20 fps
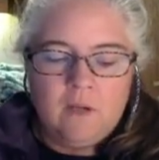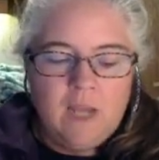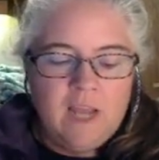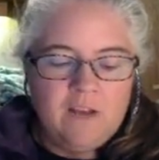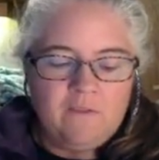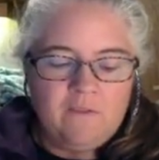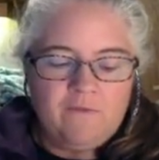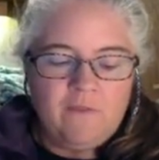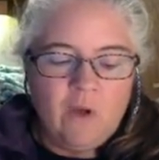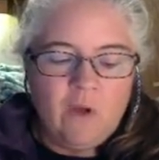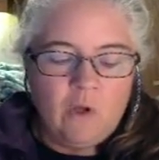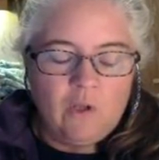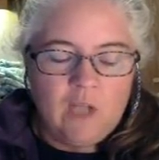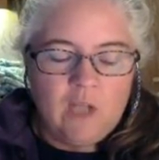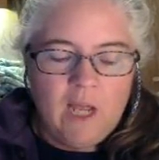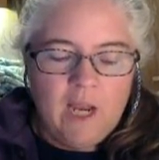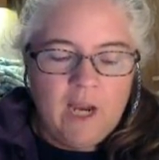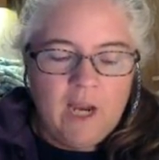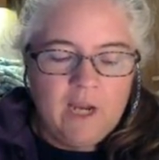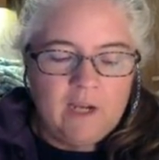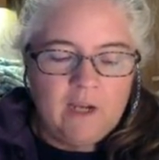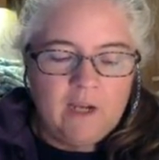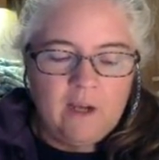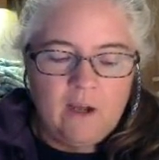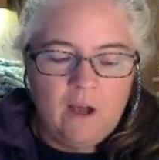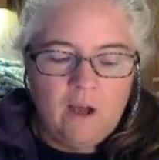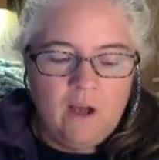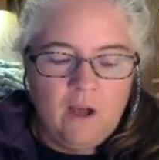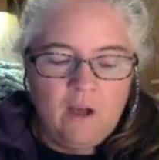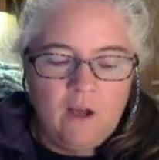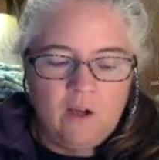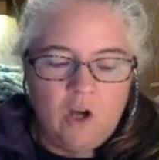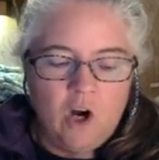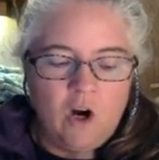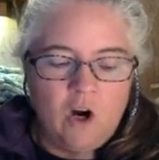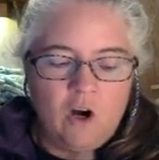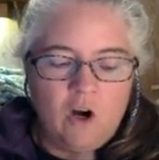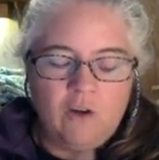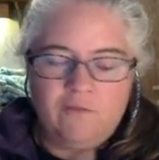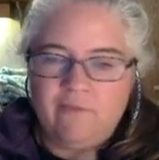it felt like a
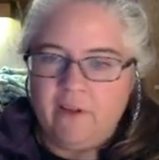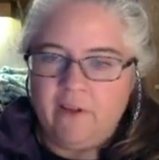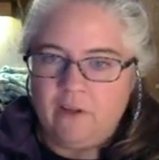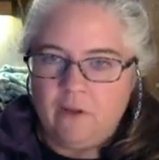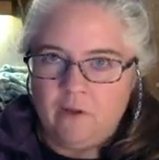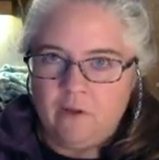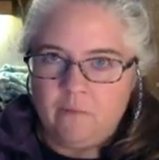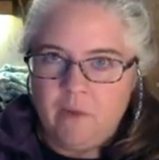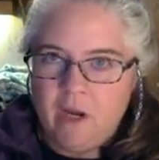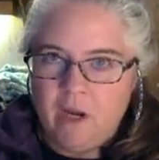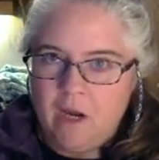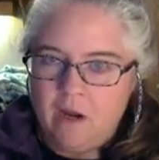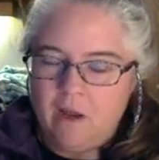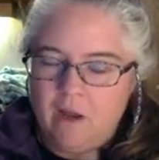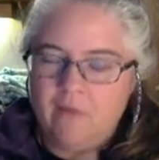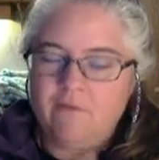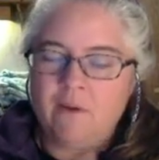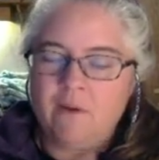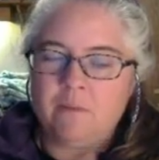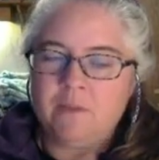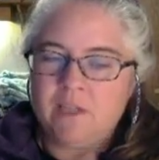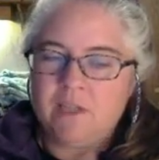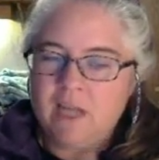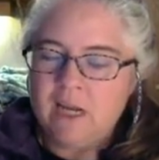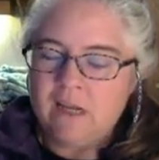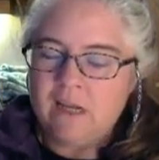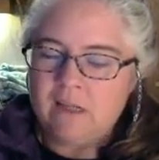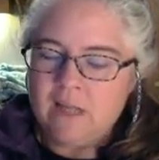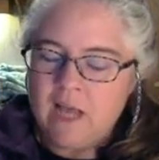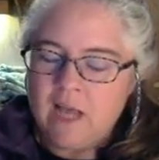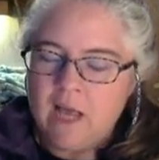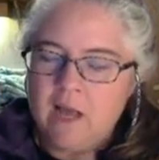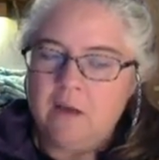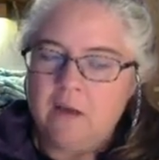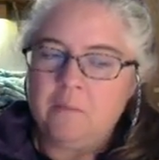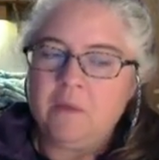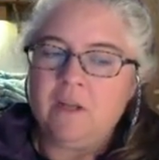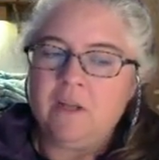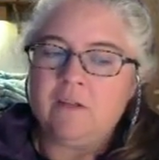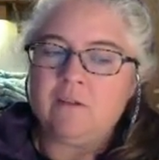car fell on me. If I'm saying that,
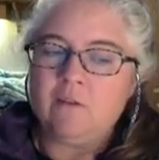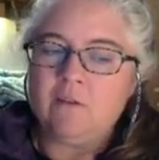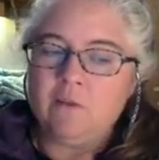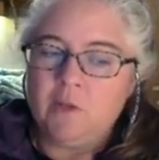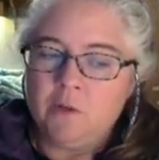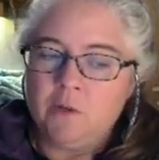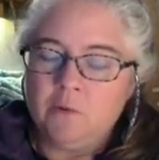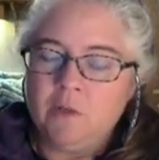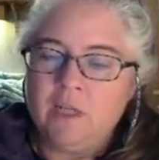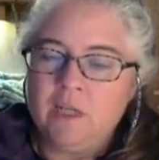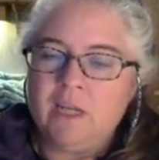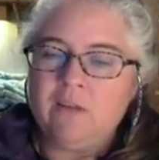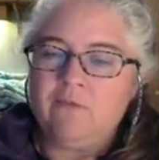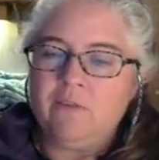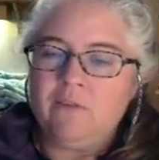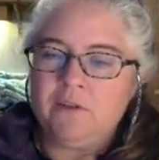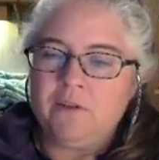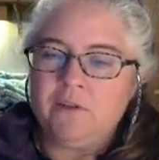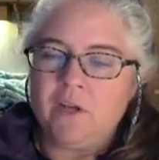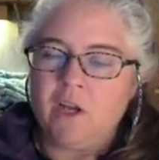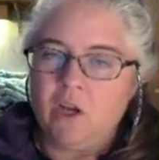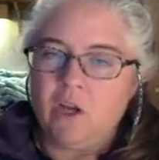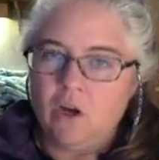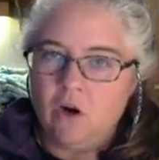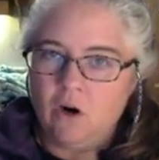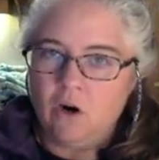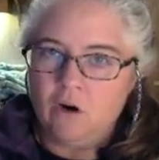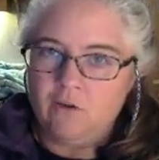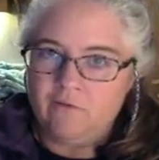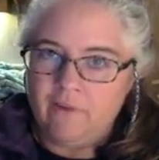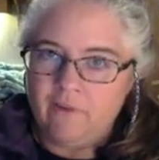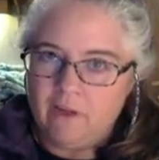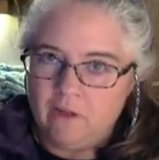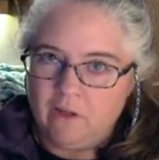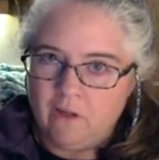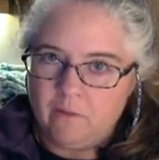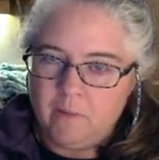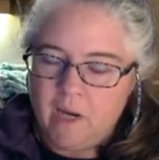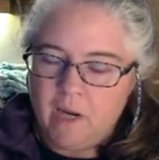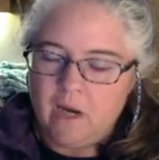it means literally it feels like a car fell
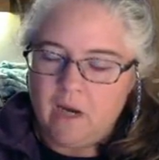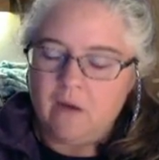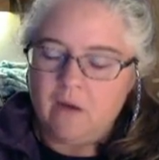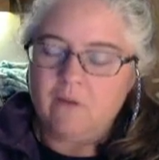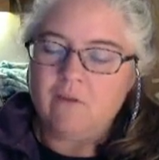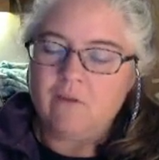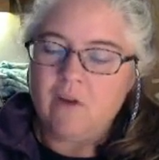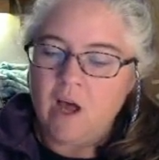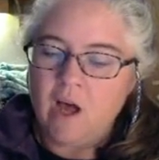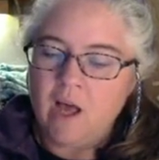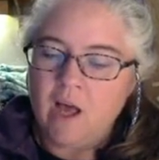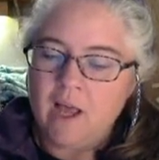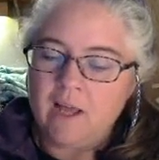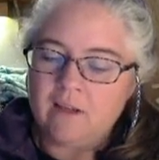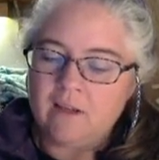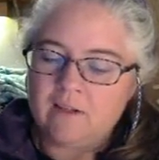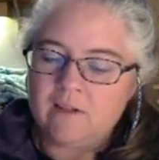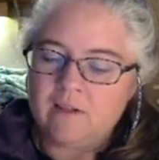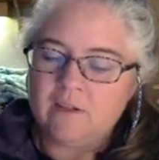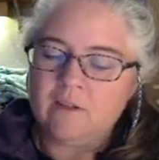on me, not,